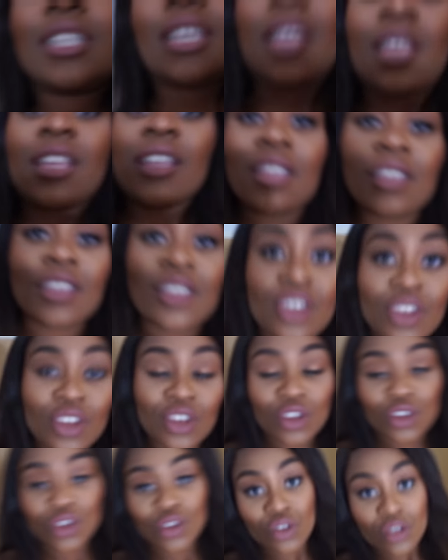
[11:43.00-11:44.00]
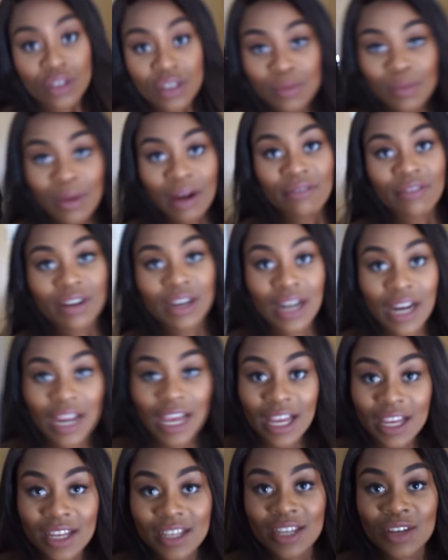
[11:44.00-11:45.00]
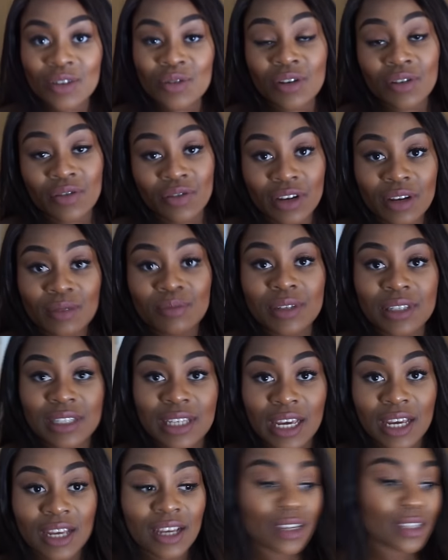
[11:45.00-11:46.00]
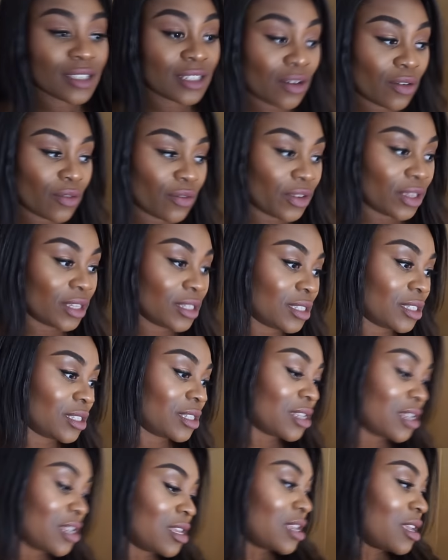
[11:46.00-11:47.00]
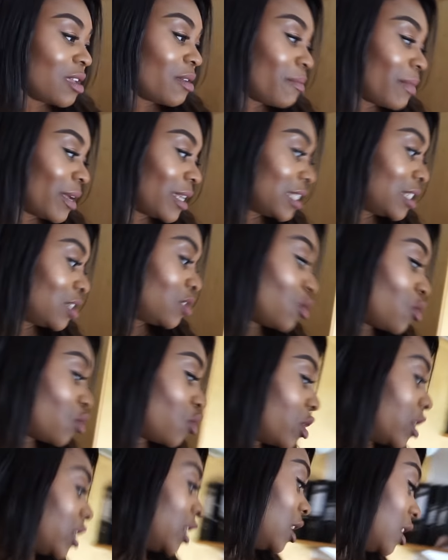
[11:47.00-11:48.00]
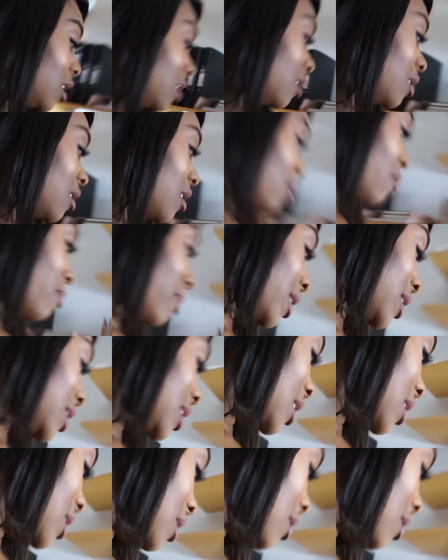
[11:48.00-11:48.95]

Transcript: yeah? Using my ring light in order for them to take selfies. Mandy, your cookie. I'm about to eat